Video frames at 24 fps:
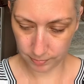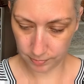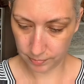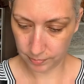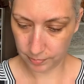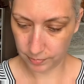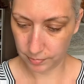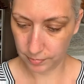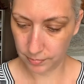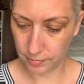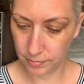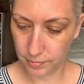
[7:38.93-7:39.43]

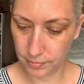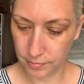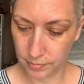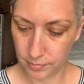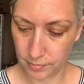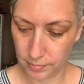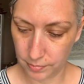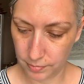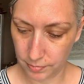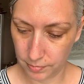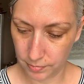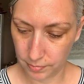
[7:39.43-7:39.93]

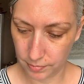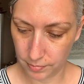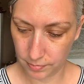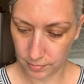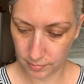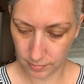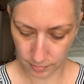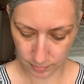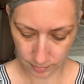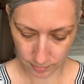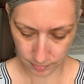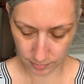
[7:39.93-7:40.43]

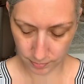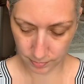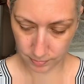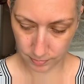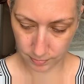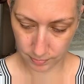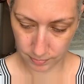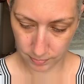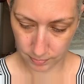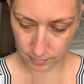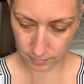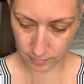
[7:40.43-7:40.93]

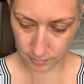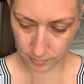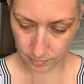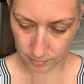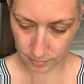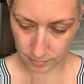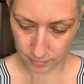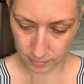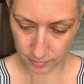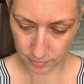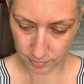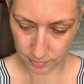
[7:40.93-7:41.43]

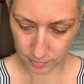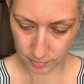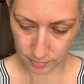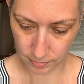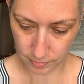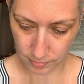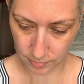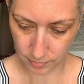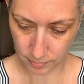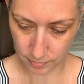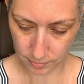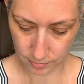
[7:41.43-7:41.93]

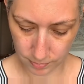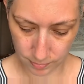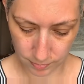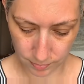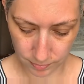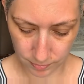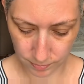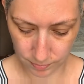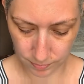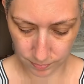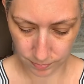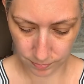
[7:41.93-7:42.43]

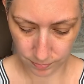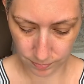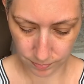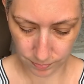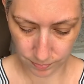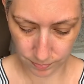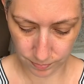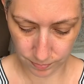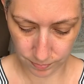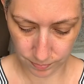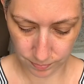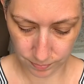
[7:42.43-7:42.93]

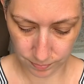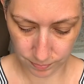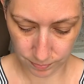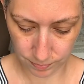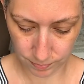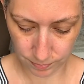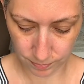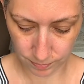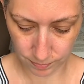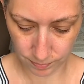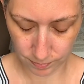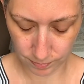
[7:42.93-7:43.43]

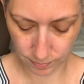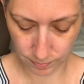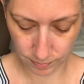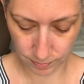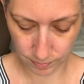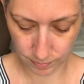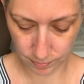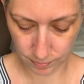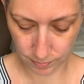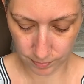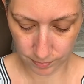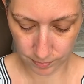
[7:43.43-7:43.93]

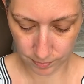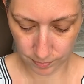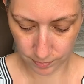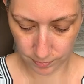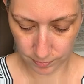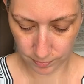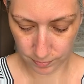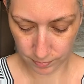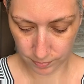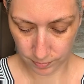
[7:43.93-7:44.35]
Nobody speaks.